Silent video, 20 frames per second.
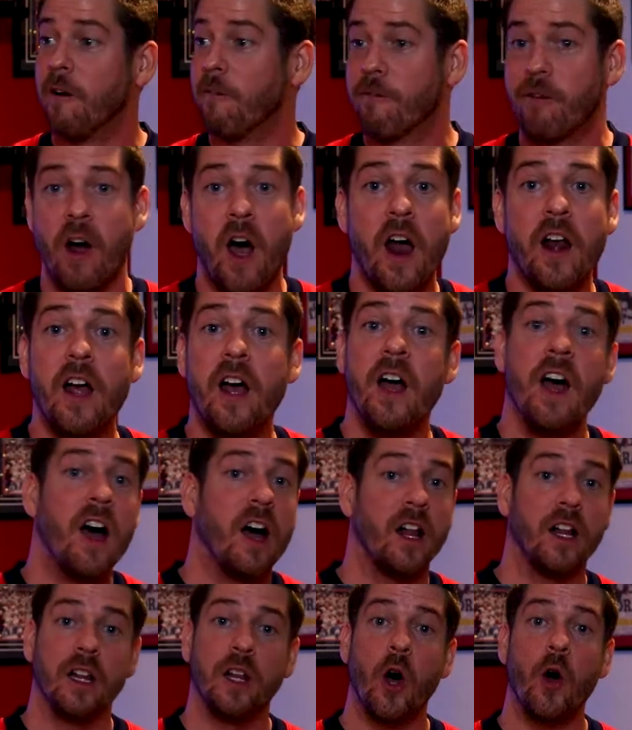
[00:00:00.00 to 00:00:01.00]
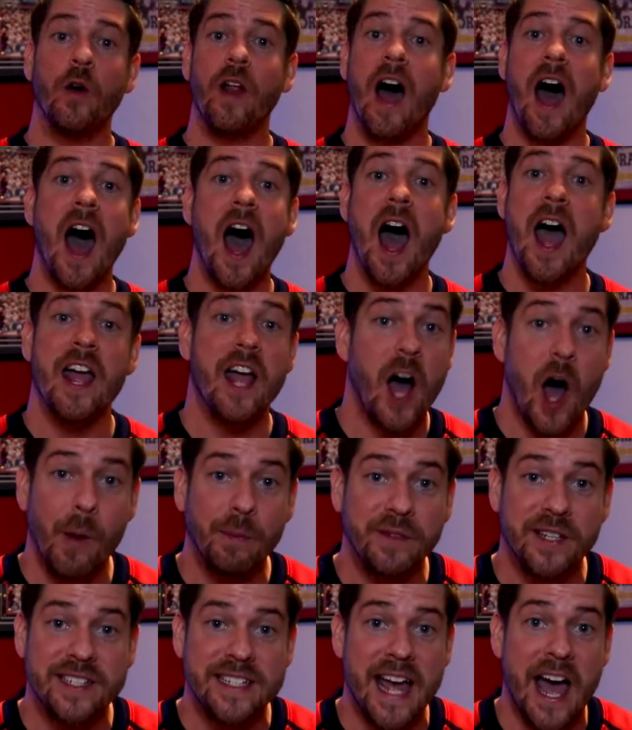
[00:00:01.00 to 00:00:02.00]
Vrana, low to high,
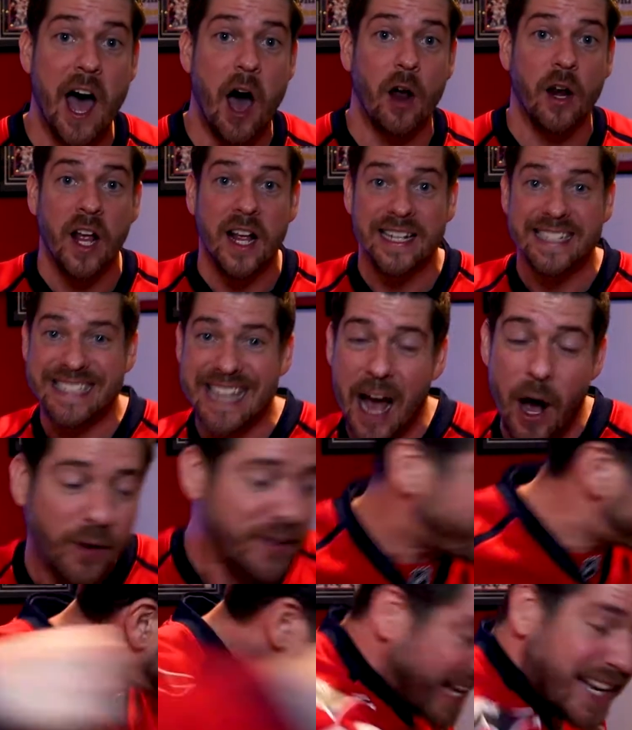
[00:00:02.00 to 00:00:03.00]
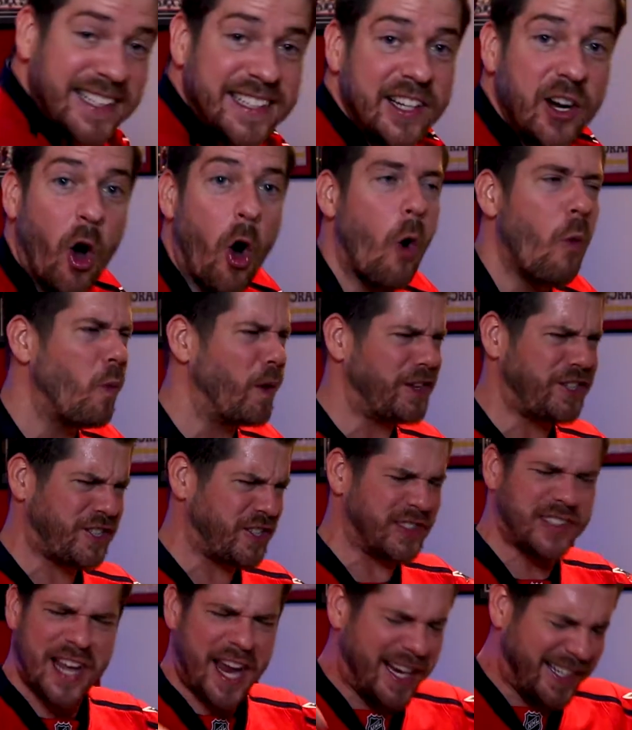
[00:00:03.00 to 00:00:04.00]
up to Dowd. Dowd sends it home with
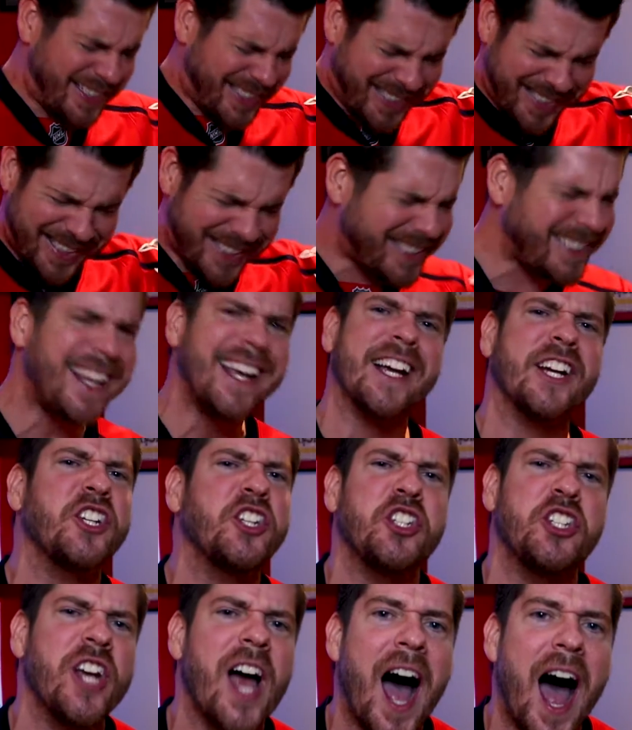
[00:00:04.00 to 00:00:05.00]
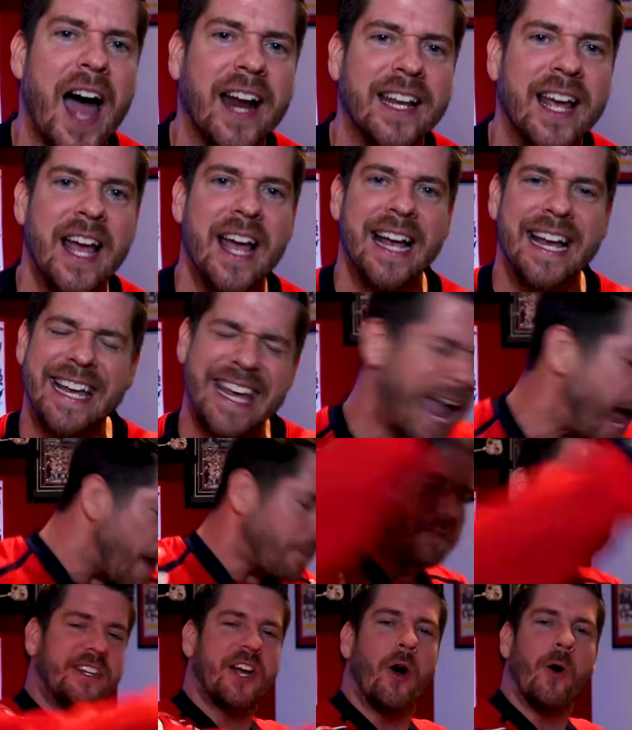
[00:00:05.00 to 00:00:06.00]
just a sick shot.
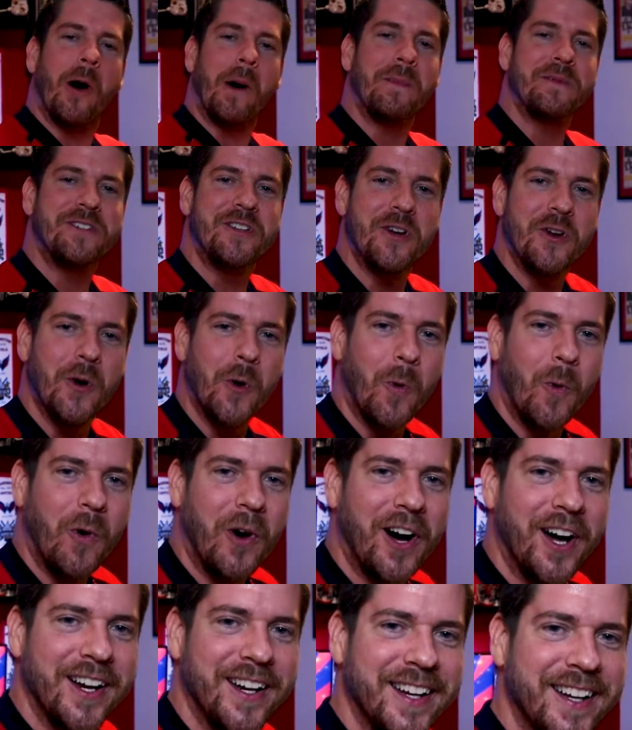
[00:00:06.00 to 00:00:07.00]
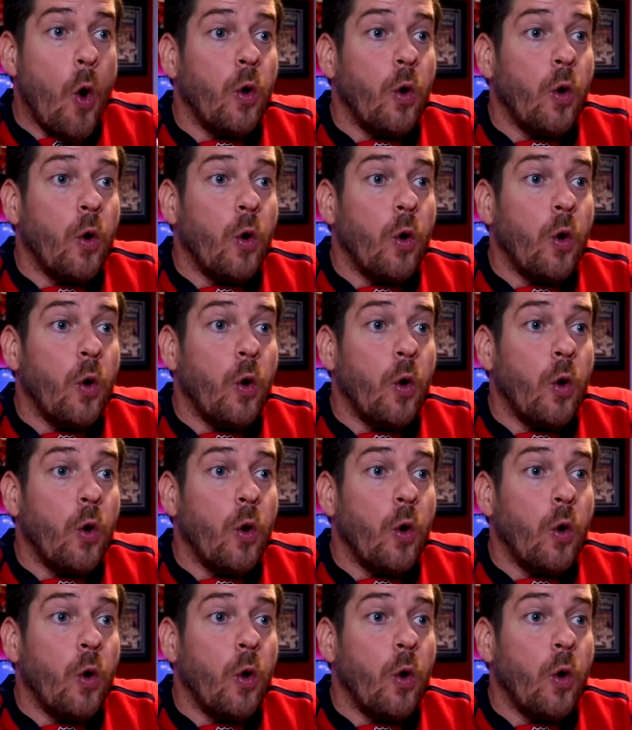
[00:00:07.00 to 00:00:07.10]
Caps go up 2-1.